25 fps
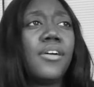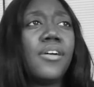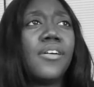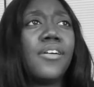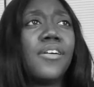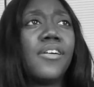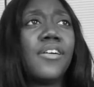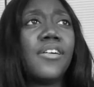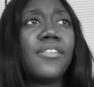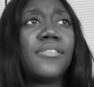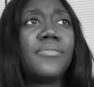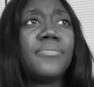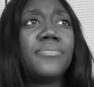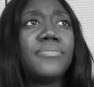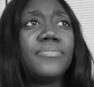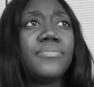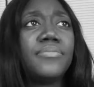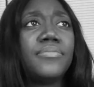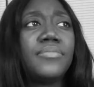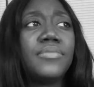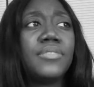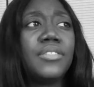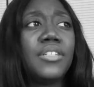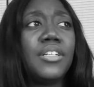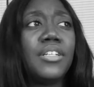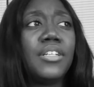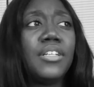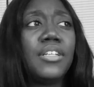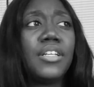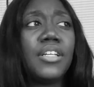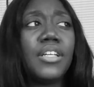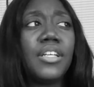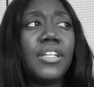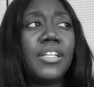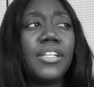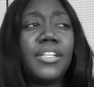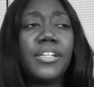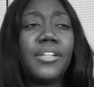And
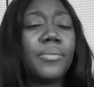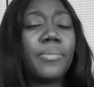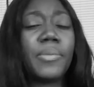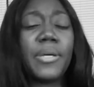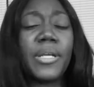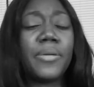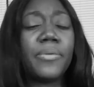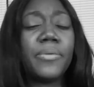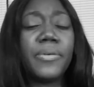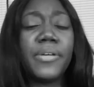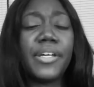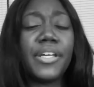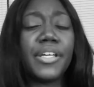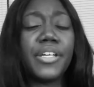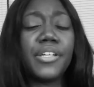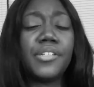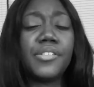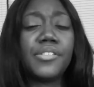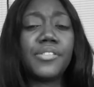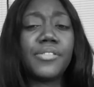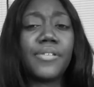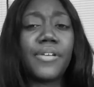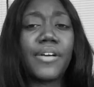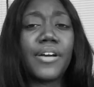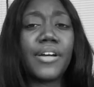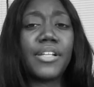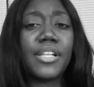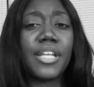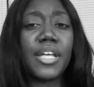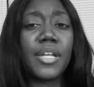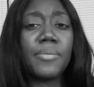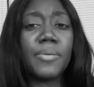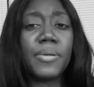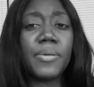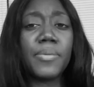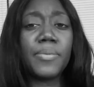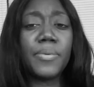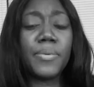it don't matter what age you are. A lot of
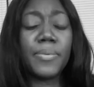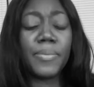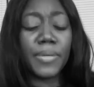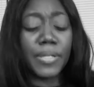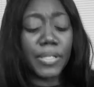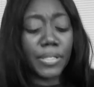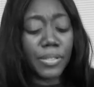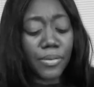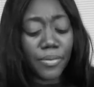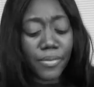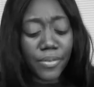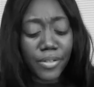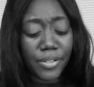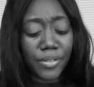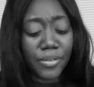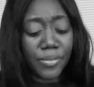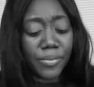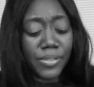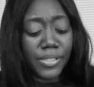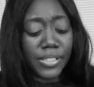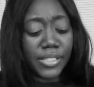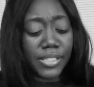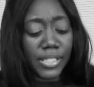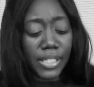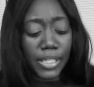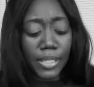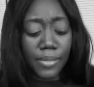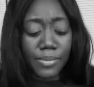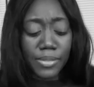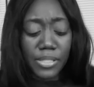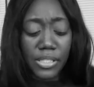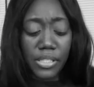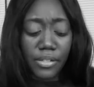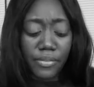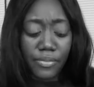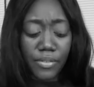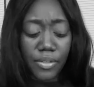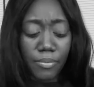people be going through the same
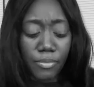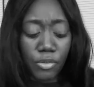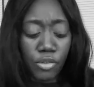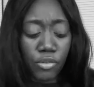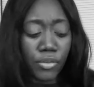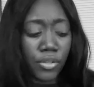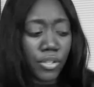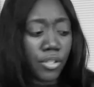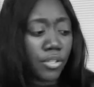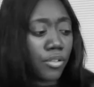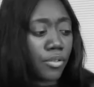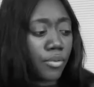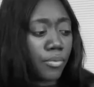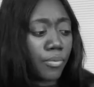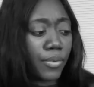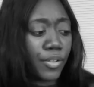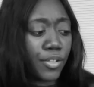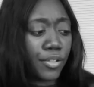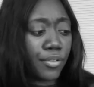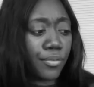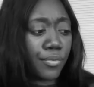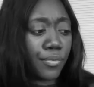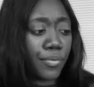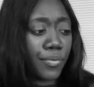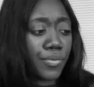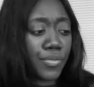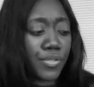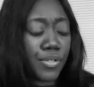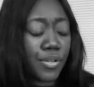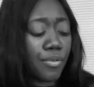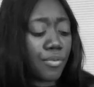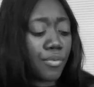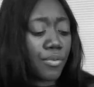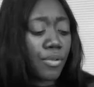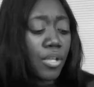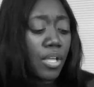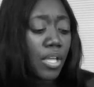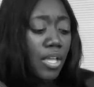stuff that Mo and Q went through.
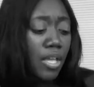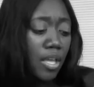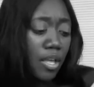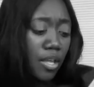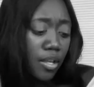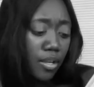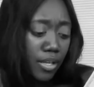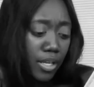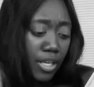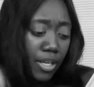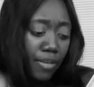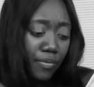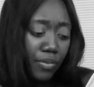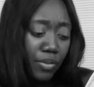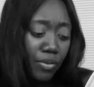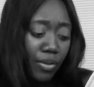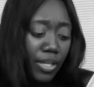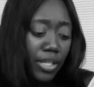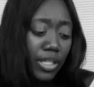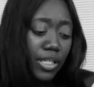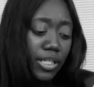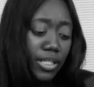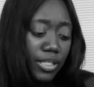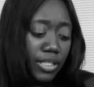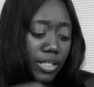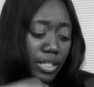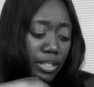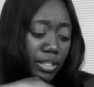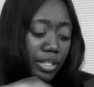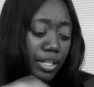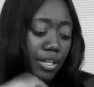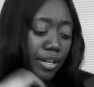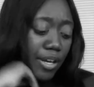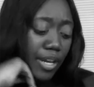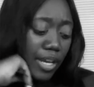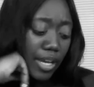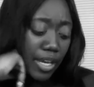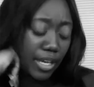So even though I didn't state
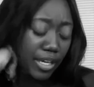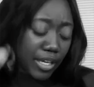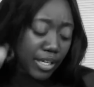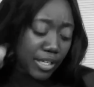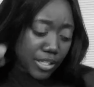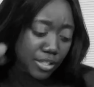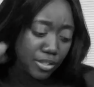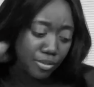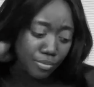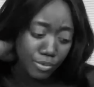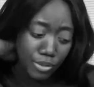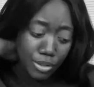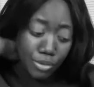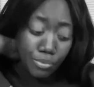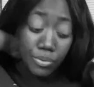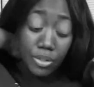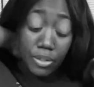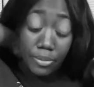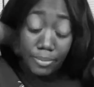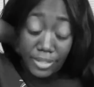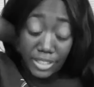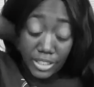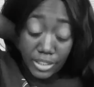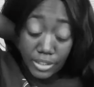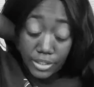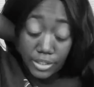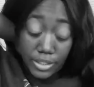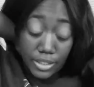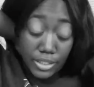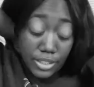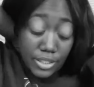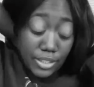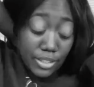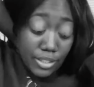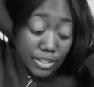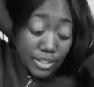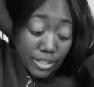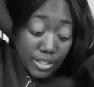their age, which would have been good,
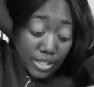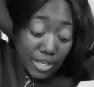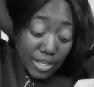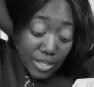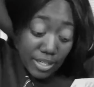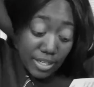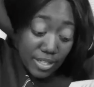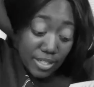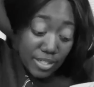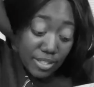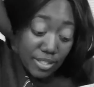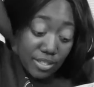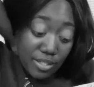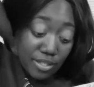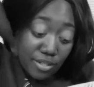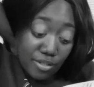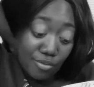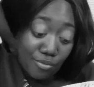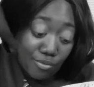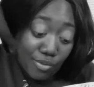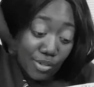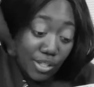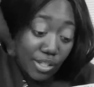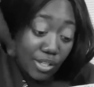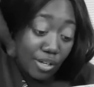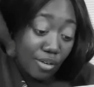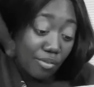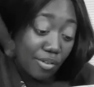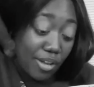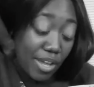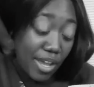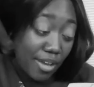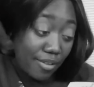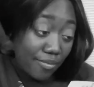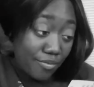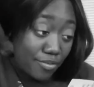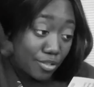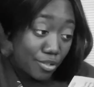I guess you really don't
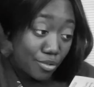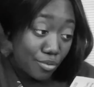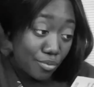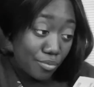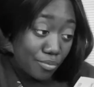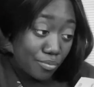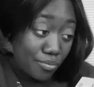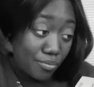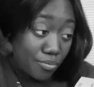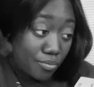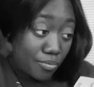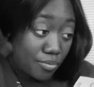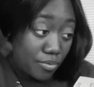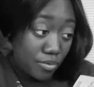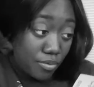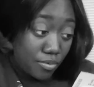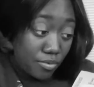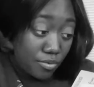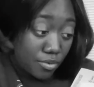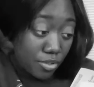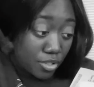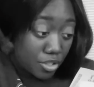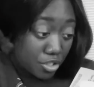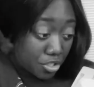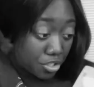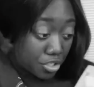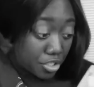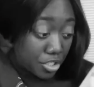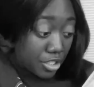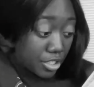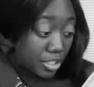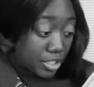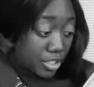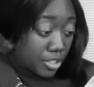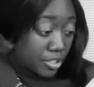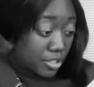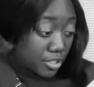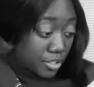have to. Cause shit,
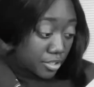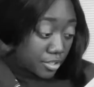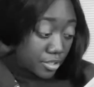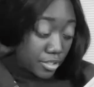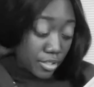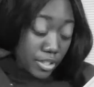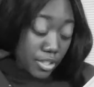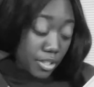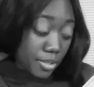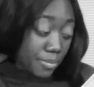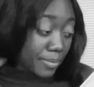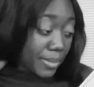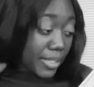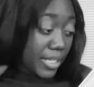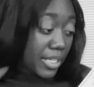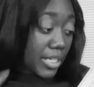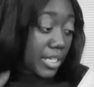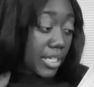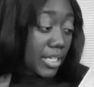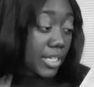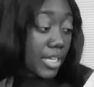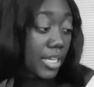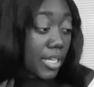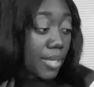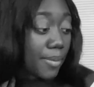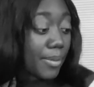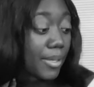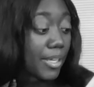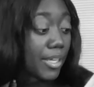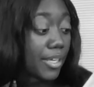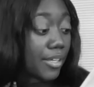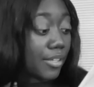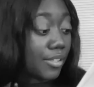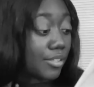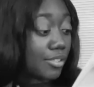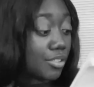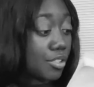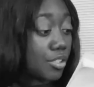it could be any damn
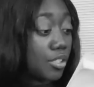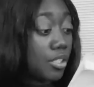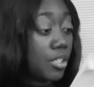age.